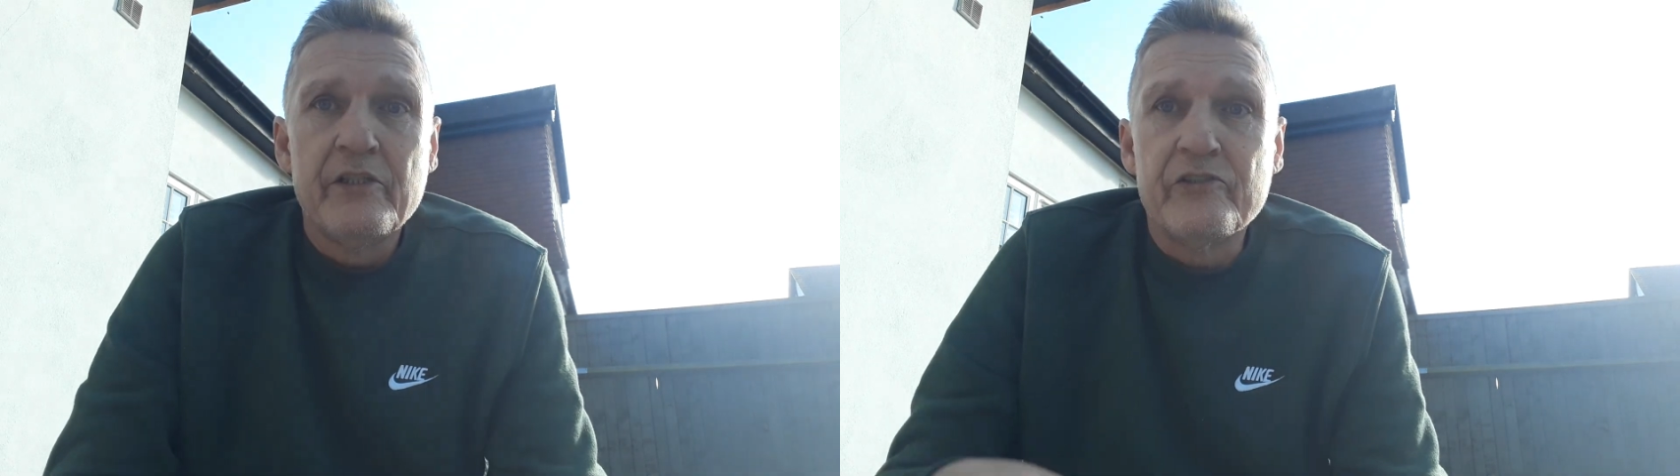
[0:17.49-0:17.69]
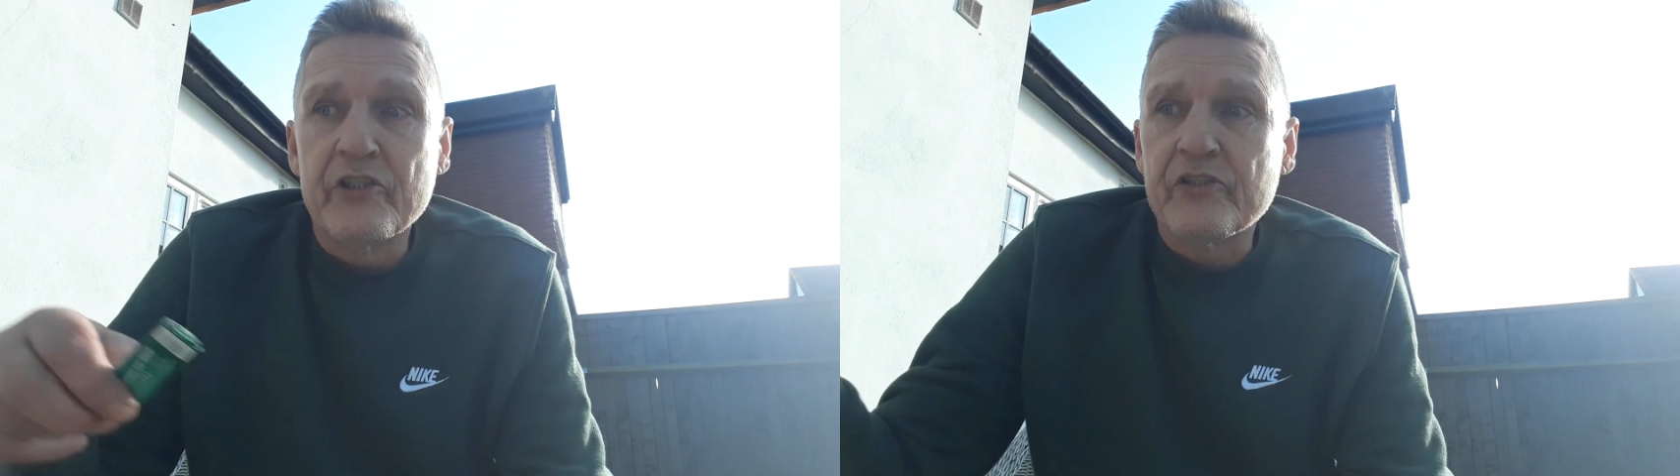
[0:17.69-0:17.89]

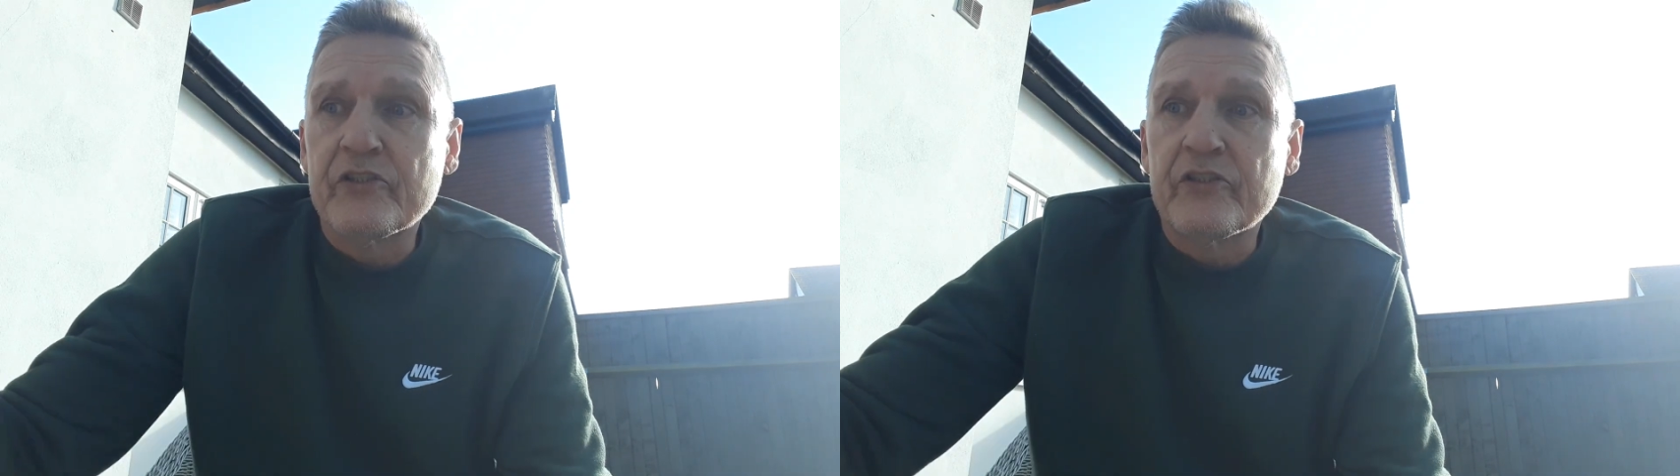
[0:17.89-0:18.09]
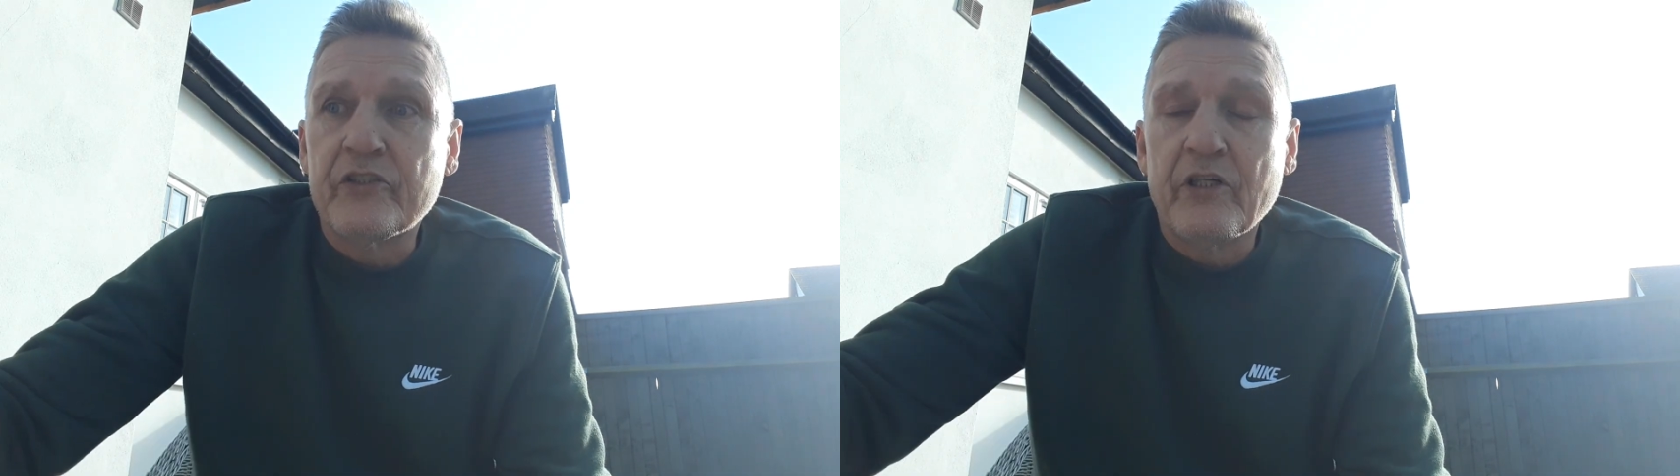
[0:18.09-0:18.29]

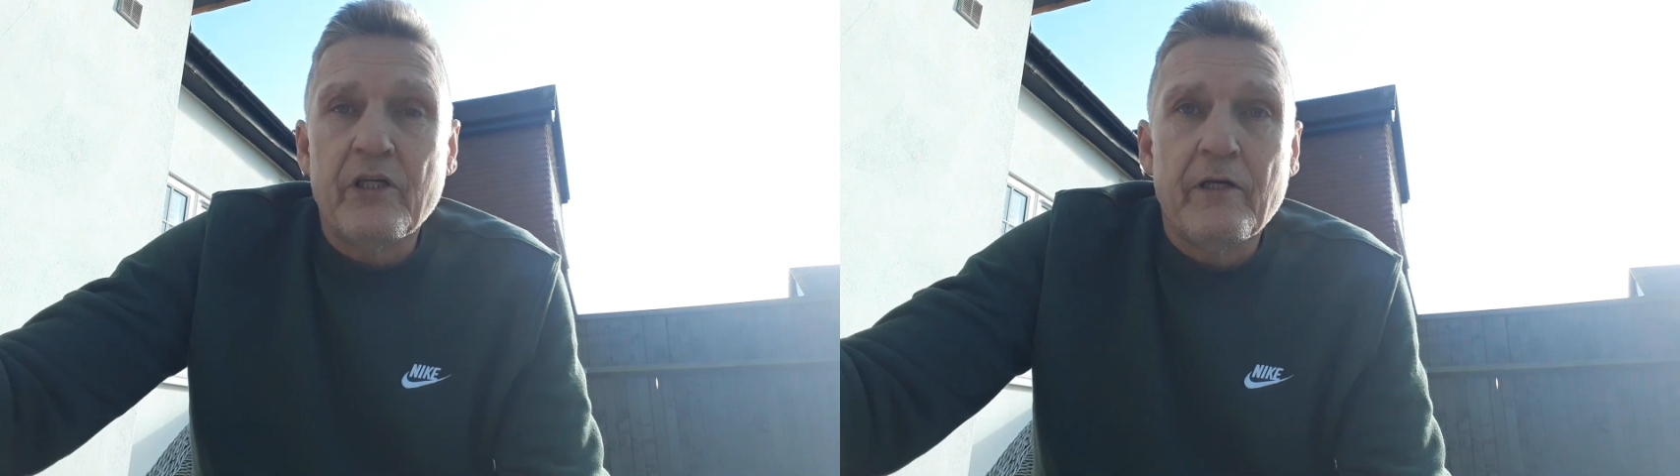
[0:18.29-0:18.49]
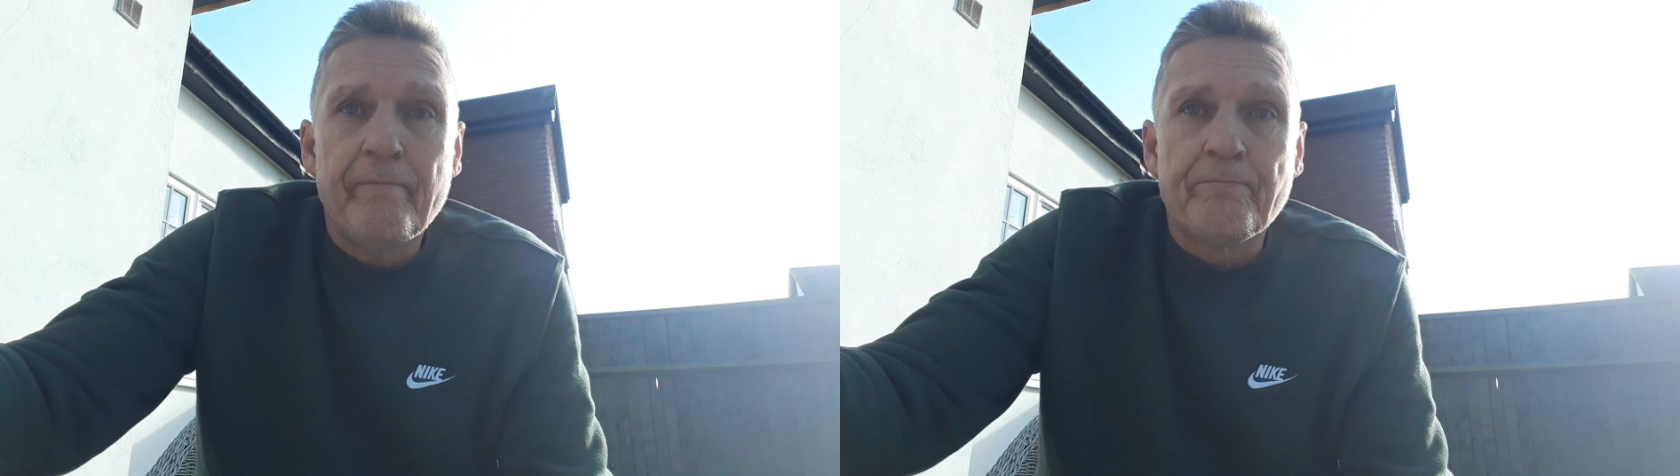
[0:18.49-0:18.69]
Just
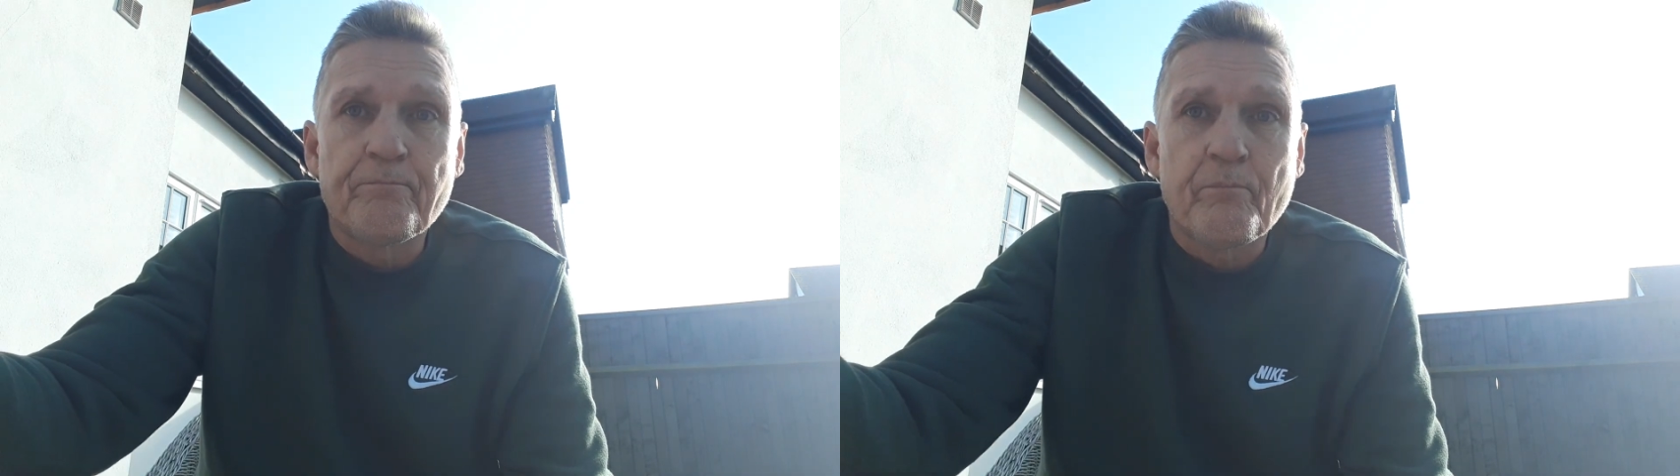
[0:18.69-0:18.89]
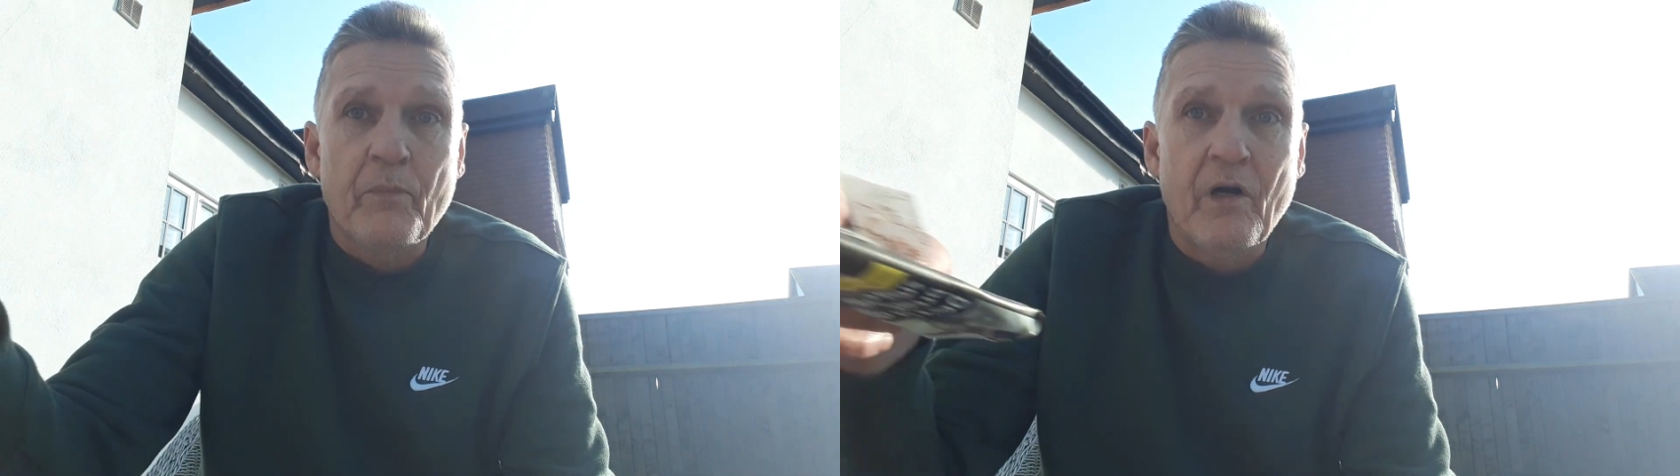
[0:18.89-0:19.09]

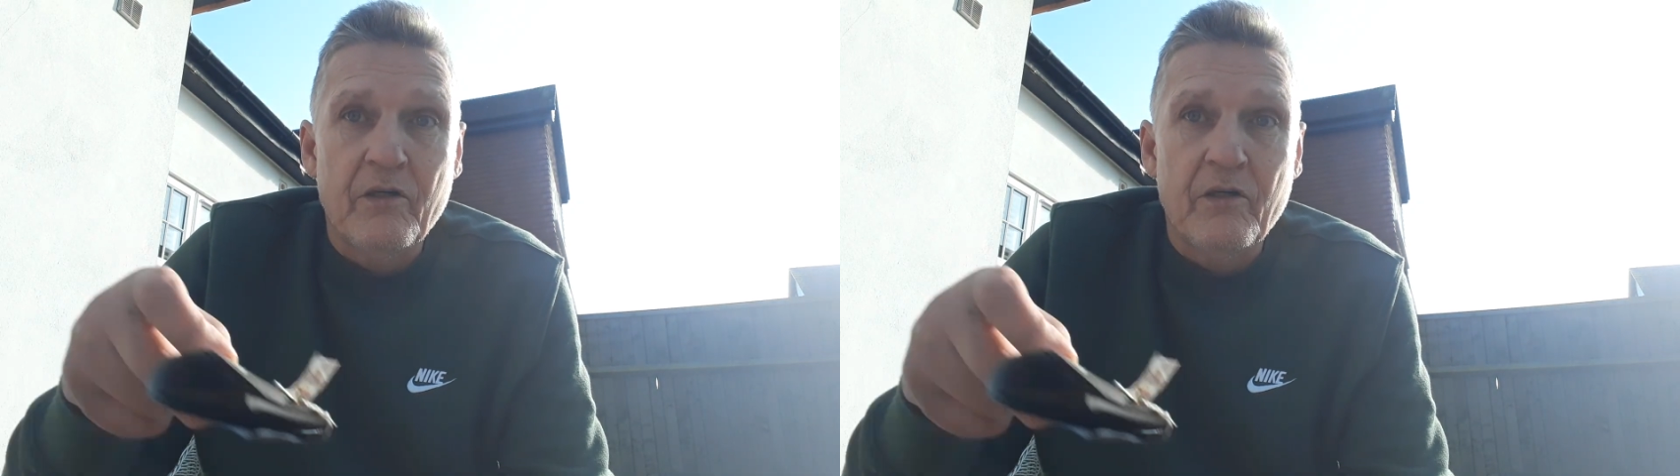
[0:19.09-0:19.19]
I